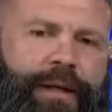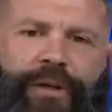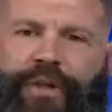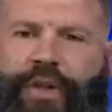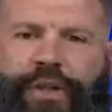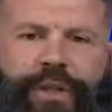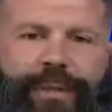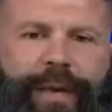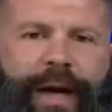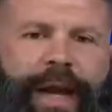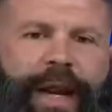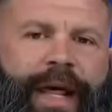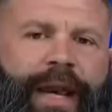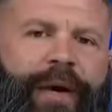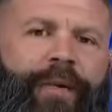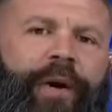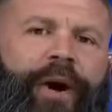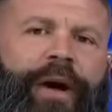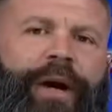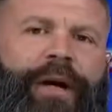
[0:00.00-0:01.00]
just about
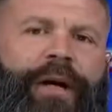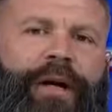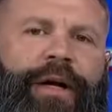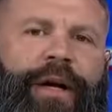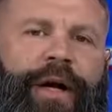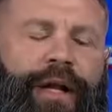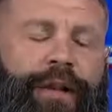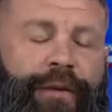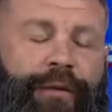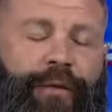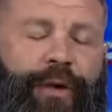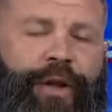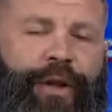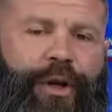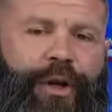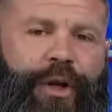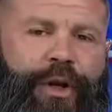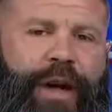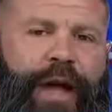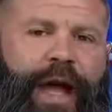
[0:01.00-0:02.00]
anyone, and they're
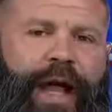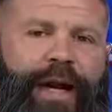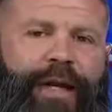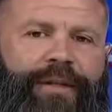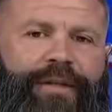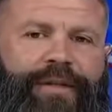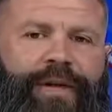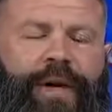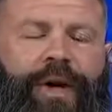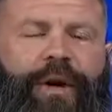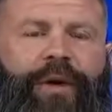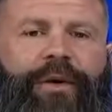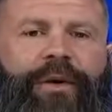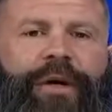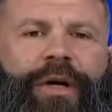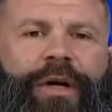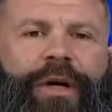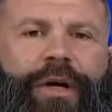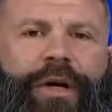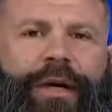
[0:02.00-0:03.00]
really good at it. So
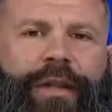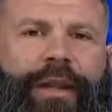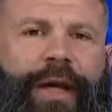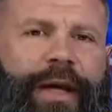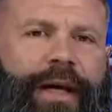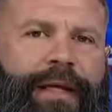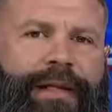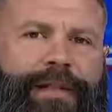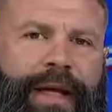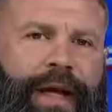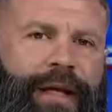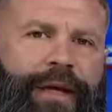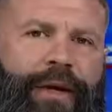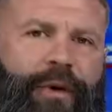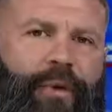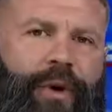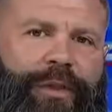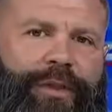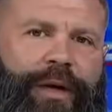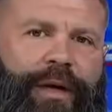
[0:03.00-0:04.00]
they can tell
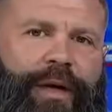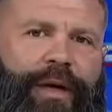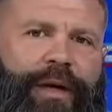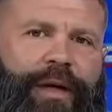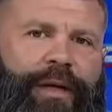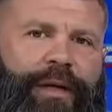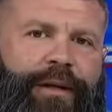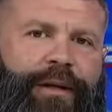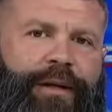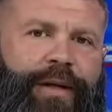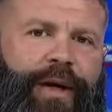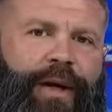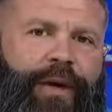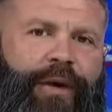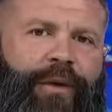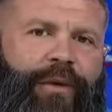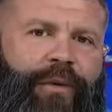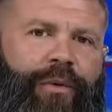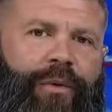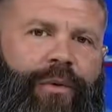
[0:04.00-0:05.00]
you what they
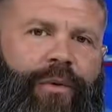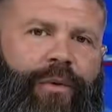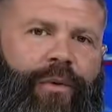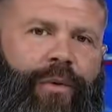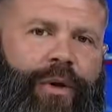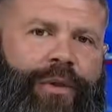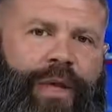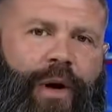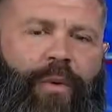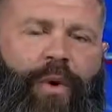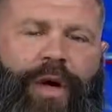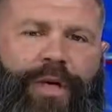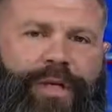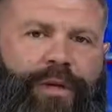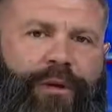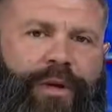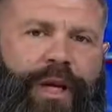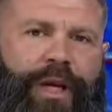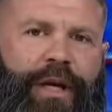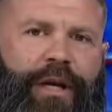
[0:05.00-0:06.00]
want
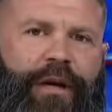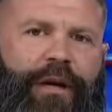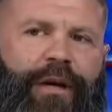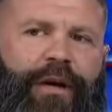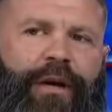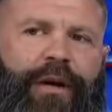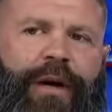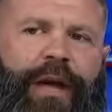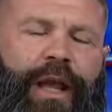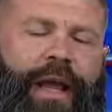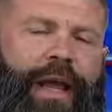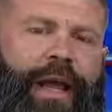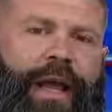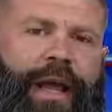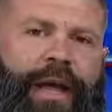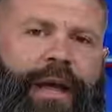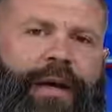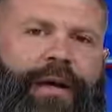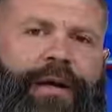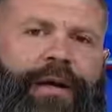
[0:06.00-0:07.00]
you to hear,
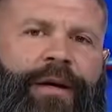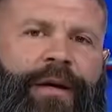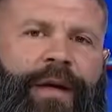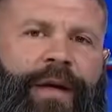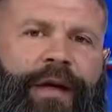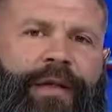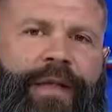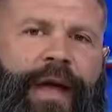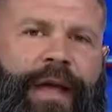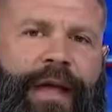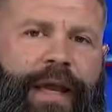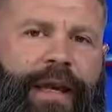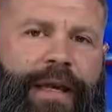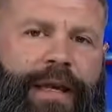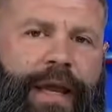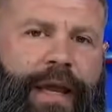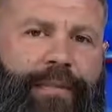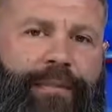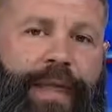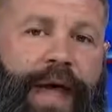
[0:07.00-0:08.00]
and they can
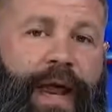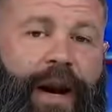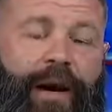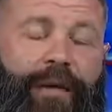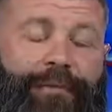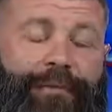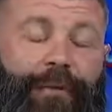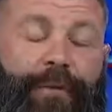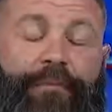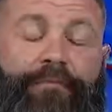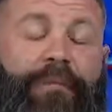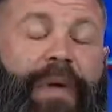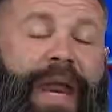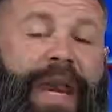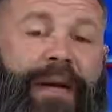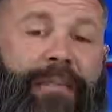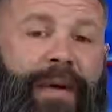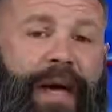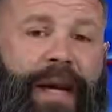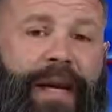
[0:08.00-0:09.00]
keep that up for
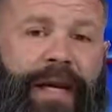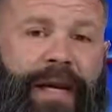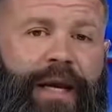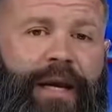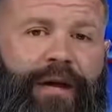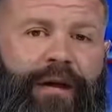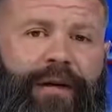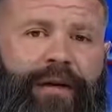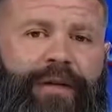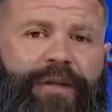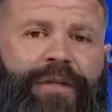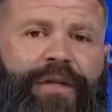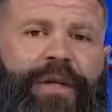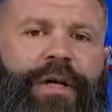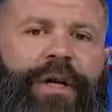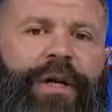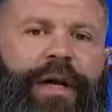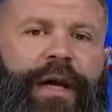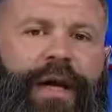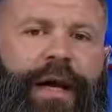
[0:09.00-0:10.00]
many, many years.
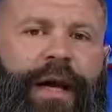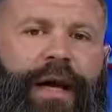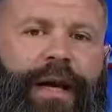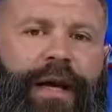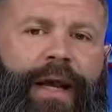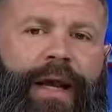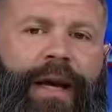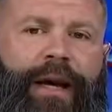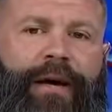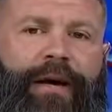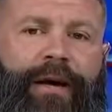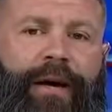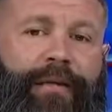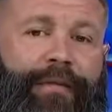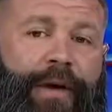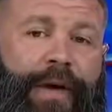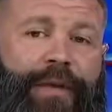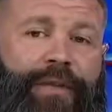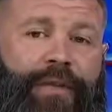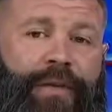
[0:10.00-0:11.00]
And then
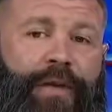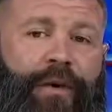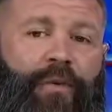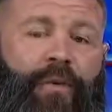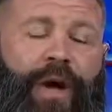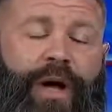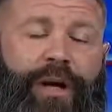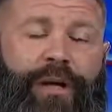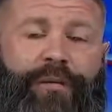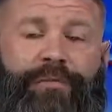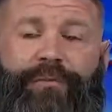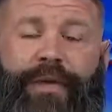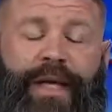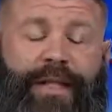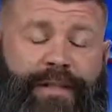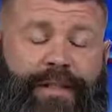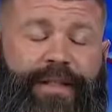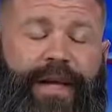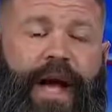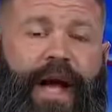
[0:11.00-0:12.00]
eventually, when
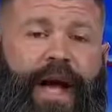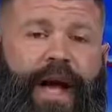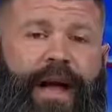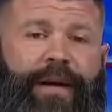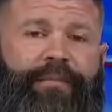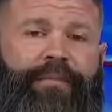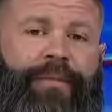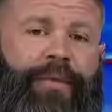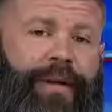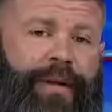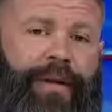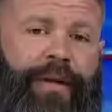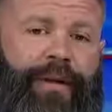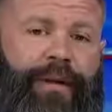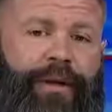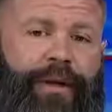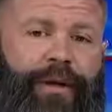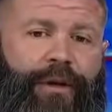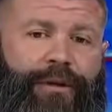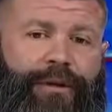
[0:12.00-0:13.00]
it's time,
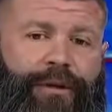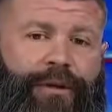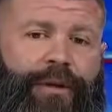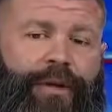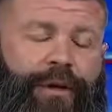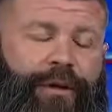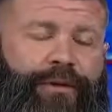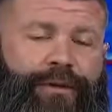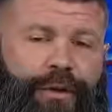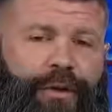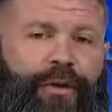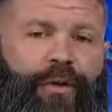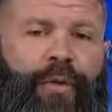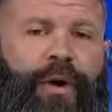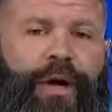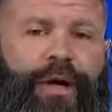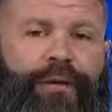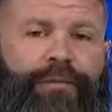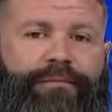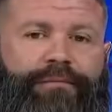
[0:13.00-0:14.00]
they'll do
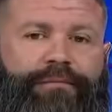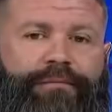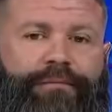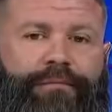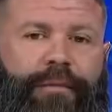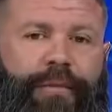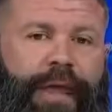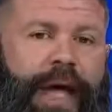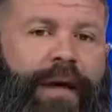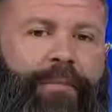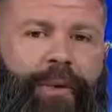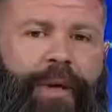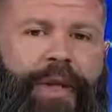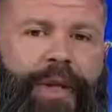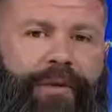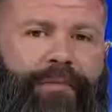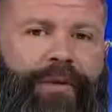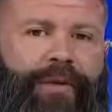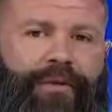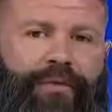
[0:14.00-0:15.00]
what they
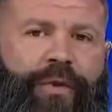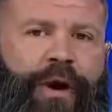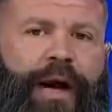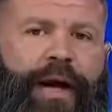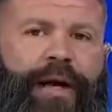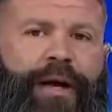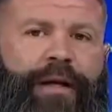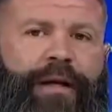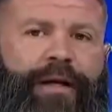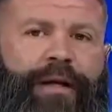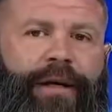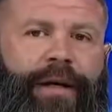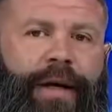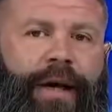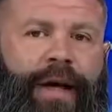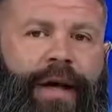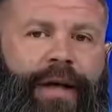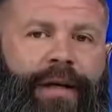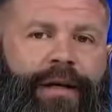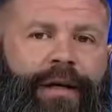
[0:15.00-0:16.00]
believe is right.
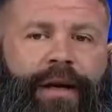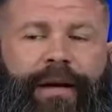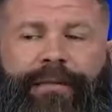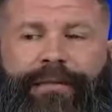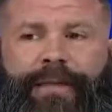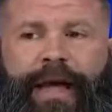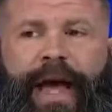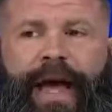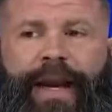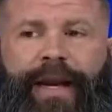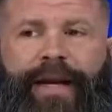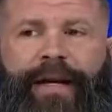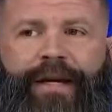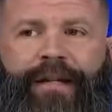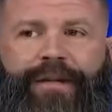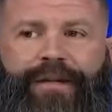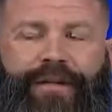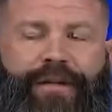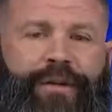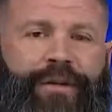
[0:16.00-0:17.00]
And if that
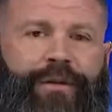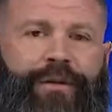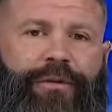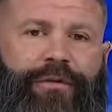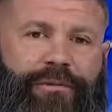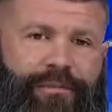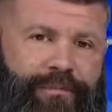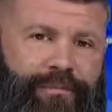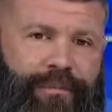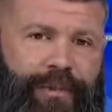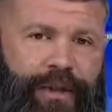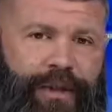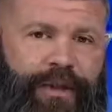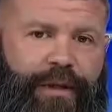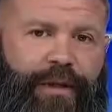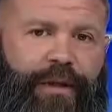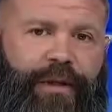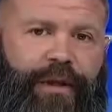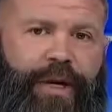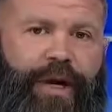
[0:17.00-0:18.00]
is to
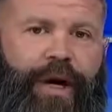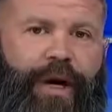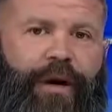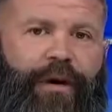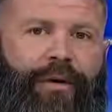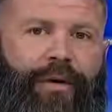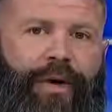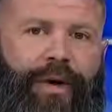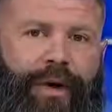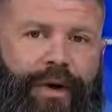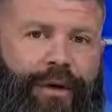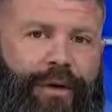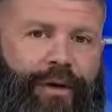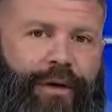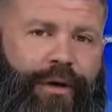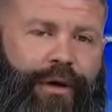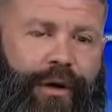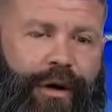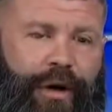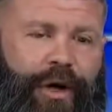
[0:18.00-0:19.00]

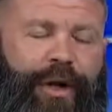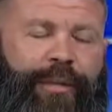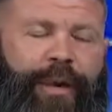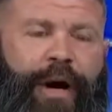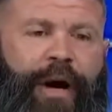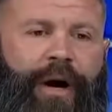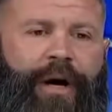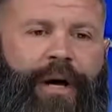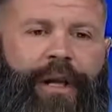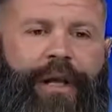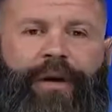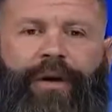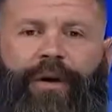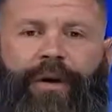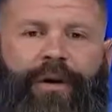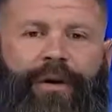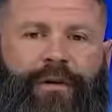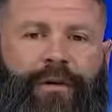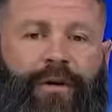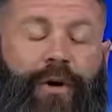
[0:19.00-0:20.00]
hurt an American
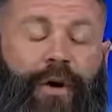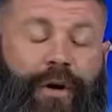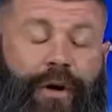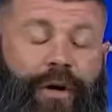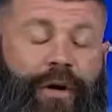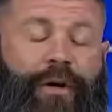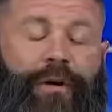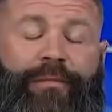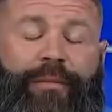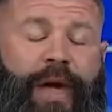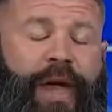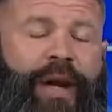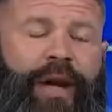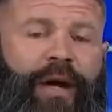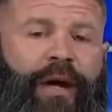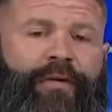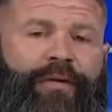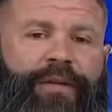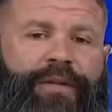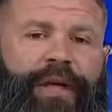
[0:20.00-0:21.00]
or hurt
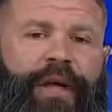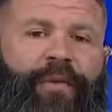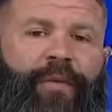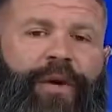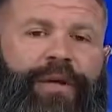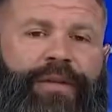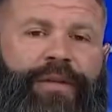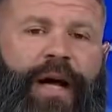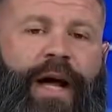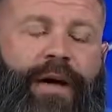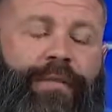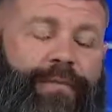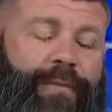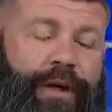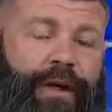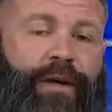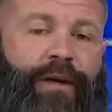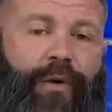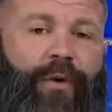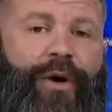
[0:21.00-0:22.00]
many of us at one time,
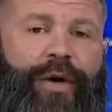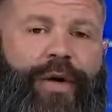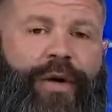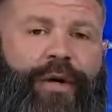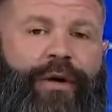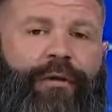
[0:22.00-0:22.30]
they're going to